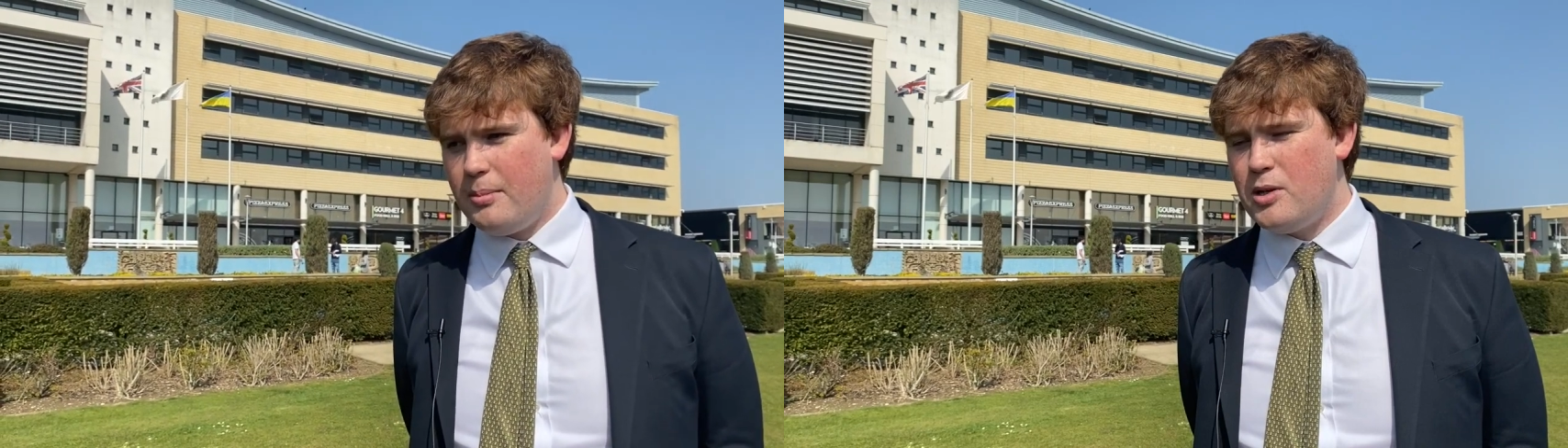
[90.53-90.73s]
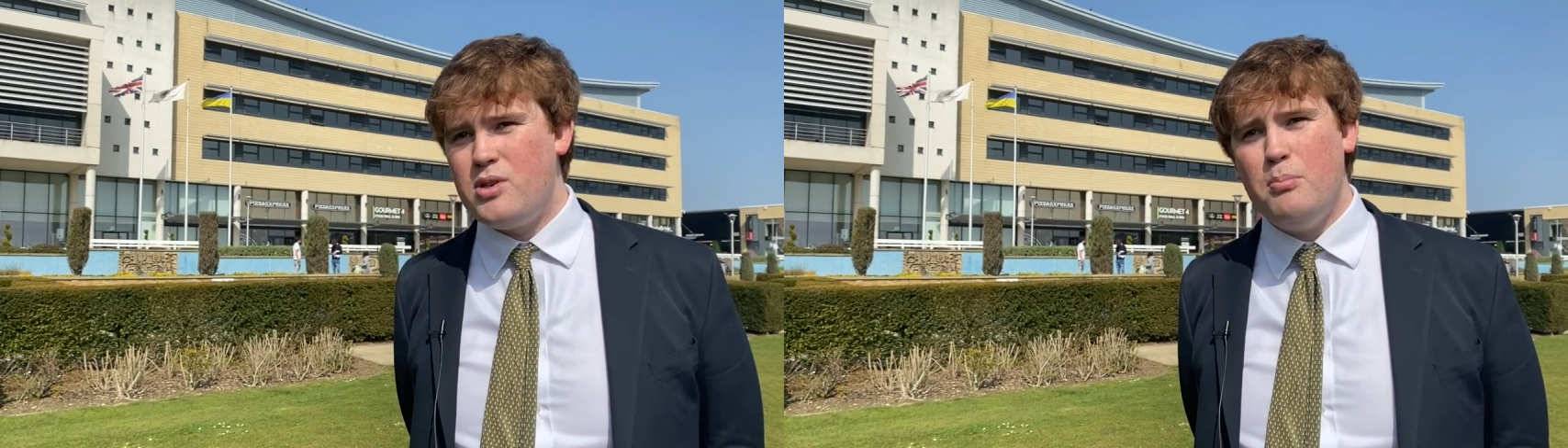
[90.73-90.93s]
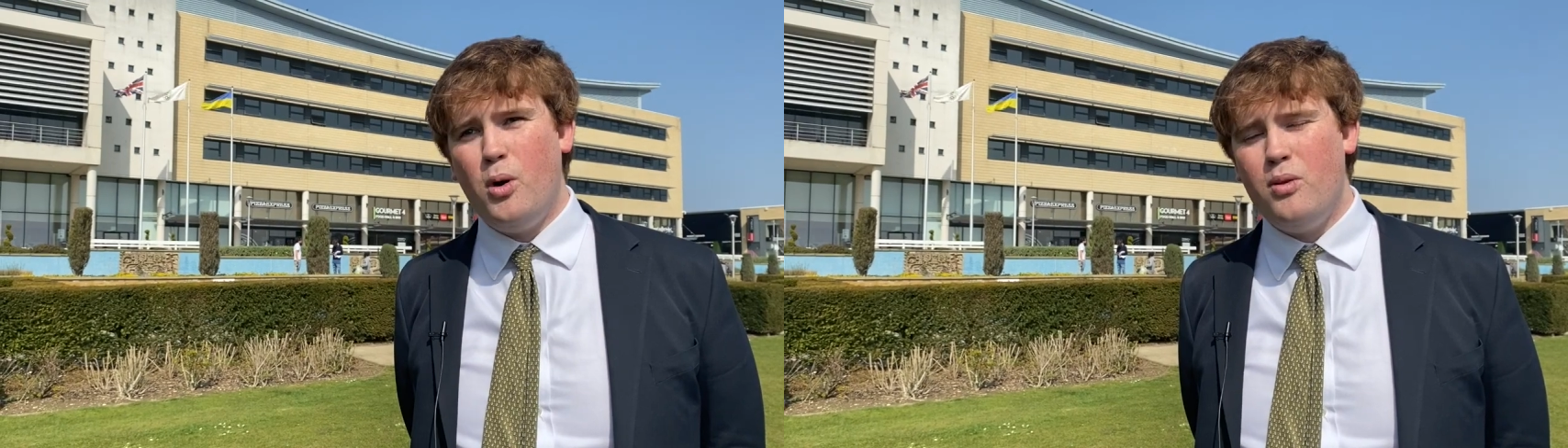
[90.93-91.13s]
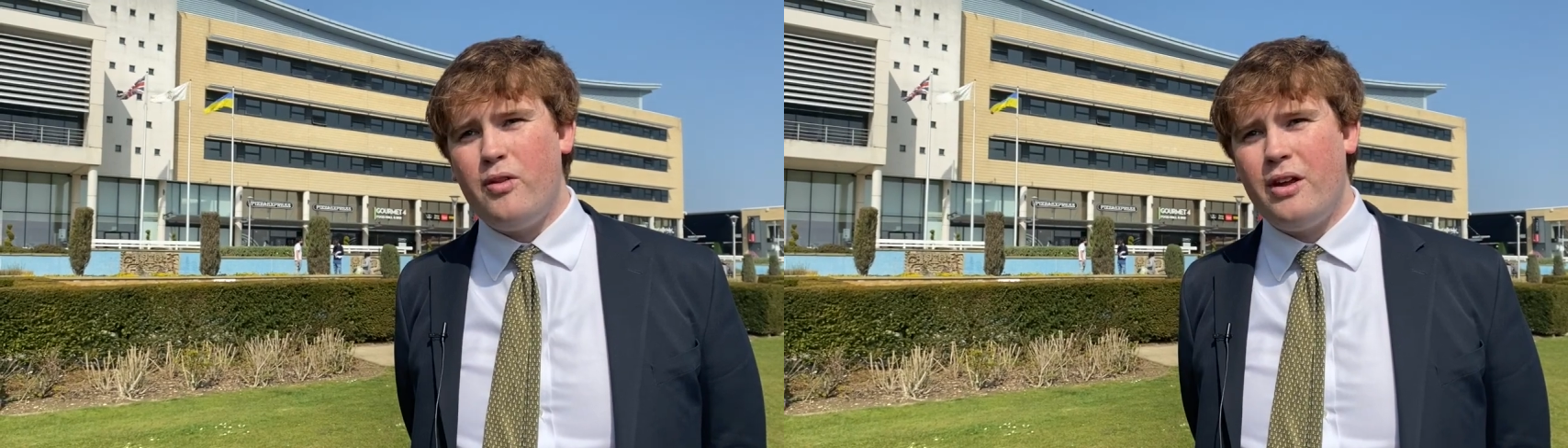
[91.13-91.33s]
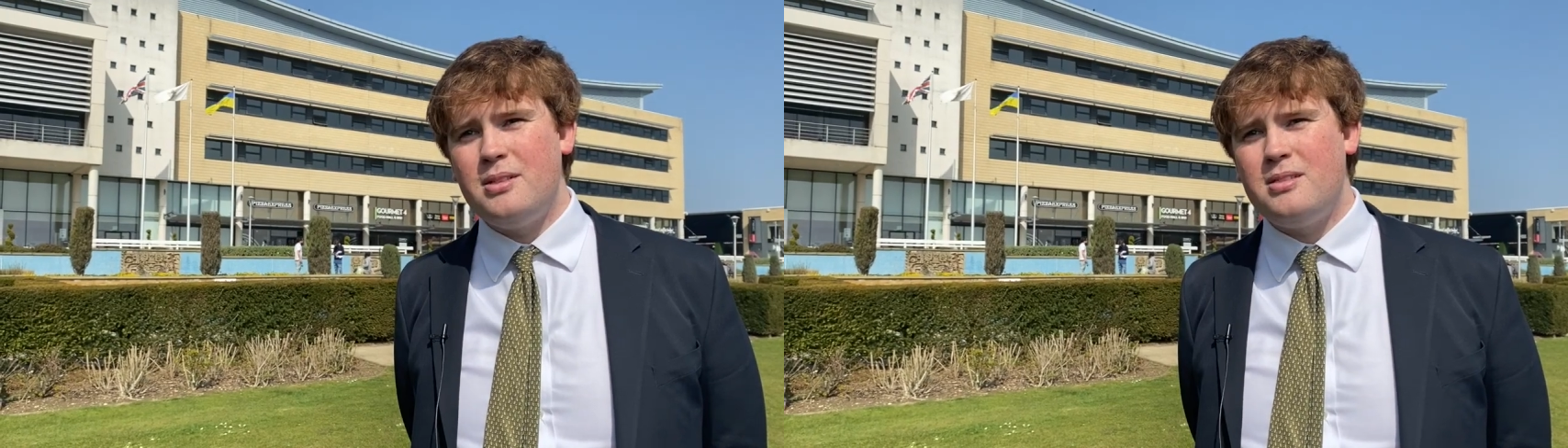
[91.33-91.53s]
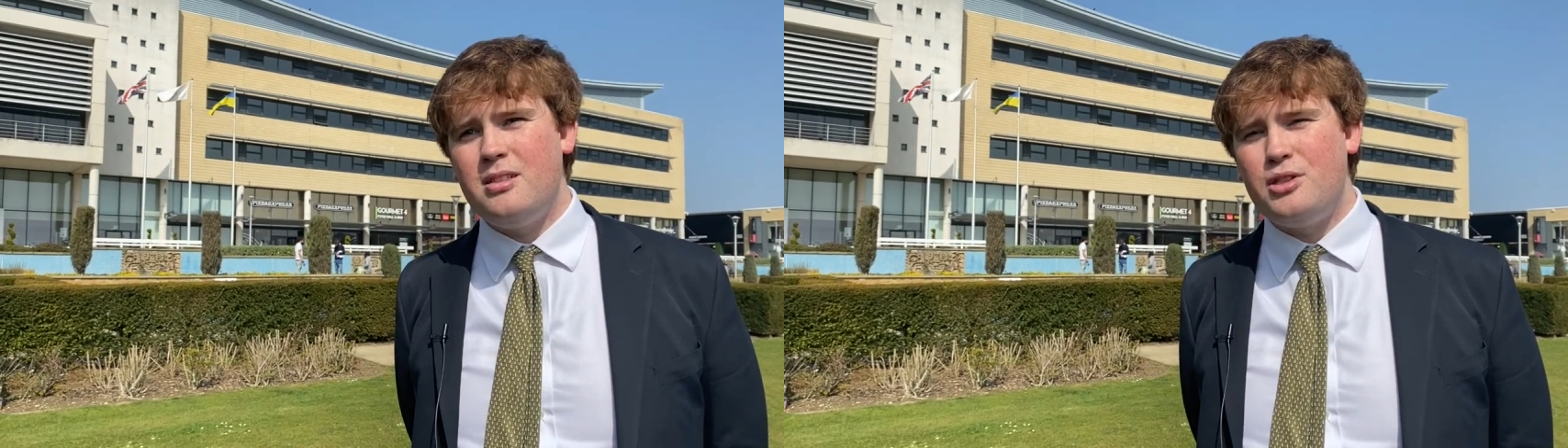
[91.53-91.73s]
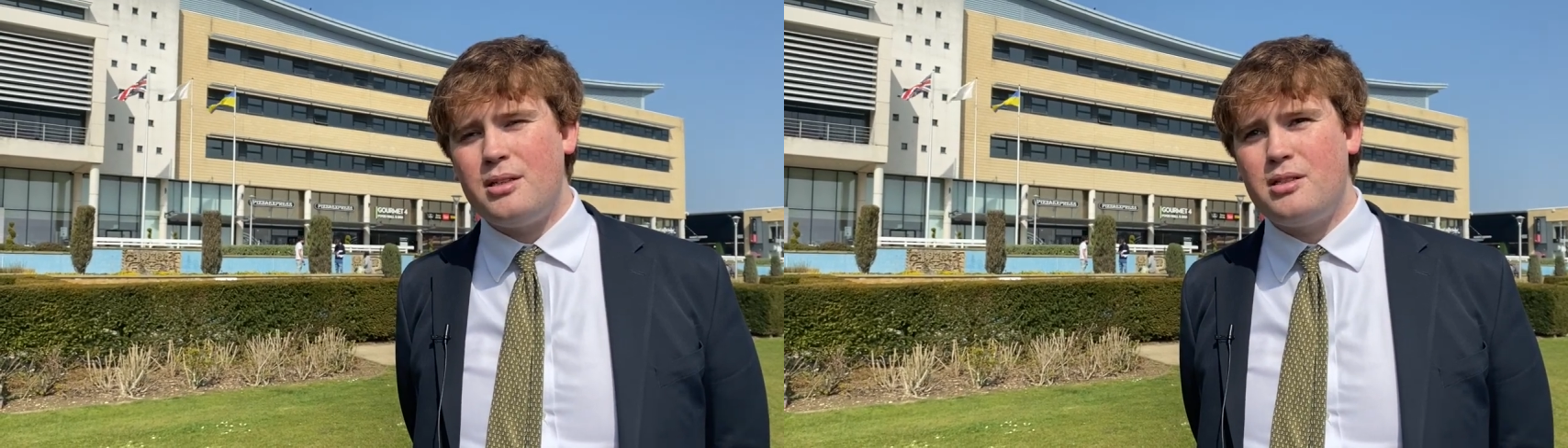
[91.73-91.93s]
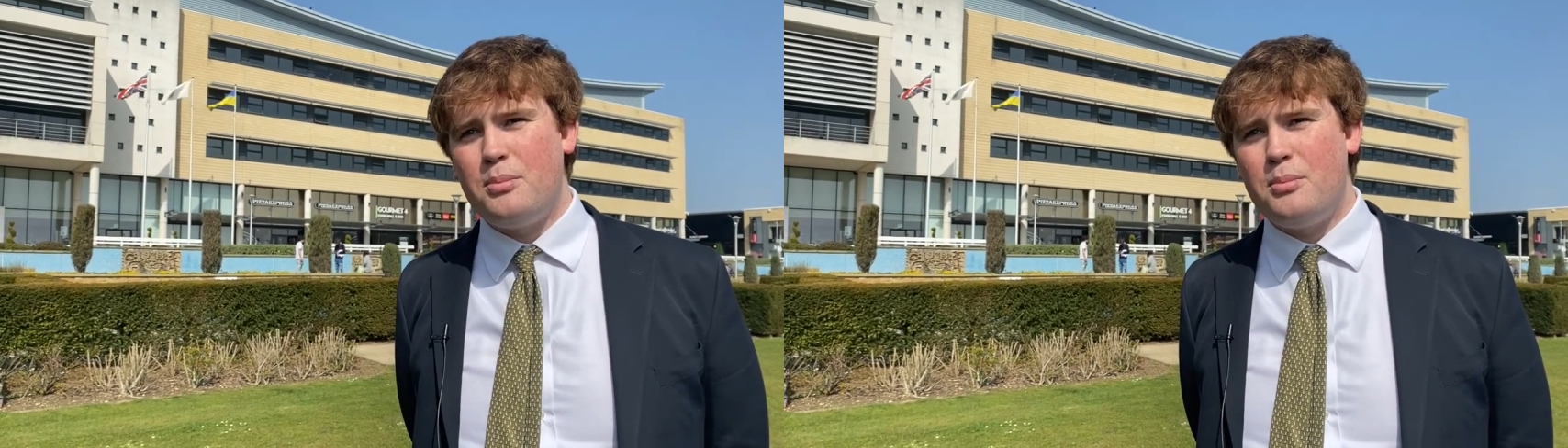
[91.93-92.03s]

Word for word: The most important thing is to judge